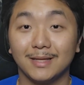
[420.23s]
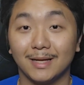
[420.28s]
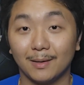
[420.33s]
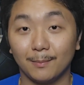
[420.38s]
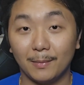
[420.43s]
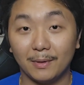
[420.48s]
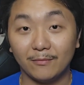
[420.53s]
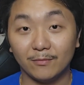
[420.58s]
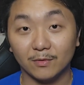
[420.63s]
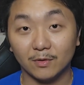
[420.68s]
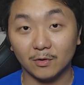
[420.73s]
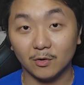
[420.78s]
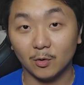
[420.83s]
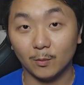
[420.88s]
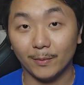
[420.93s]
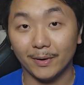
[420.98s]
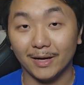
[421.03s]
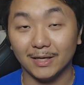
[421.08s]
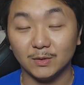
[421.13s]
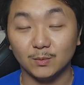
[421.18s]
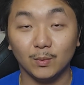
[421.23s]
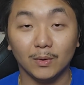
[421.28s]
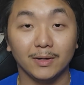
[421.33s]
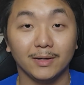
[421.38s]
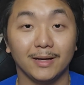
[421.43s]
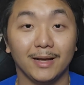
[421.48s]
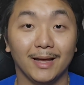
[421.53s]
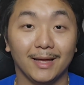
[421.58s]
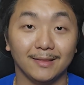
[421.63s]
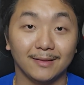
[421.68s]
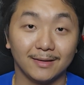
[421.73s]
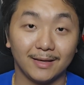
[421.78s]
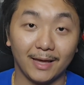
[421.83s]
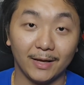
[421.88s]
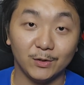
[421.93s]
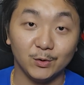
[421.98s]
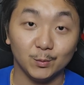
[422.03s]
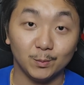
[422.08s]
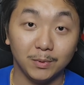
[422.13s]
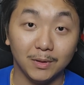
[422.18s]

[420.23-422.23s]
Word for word: that I made for the Kobra S1 and the K2